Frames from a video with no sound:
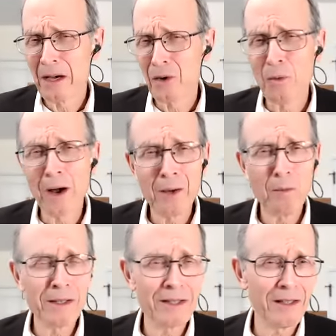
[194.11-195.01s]
Why
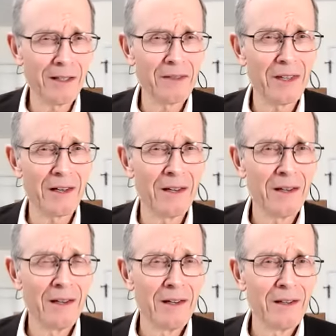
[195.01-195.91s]
was it that,
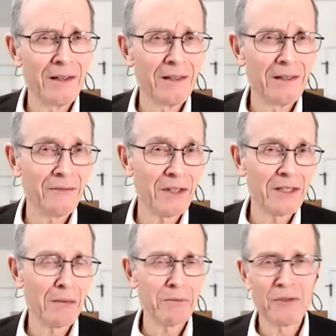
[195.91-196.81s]
that for example,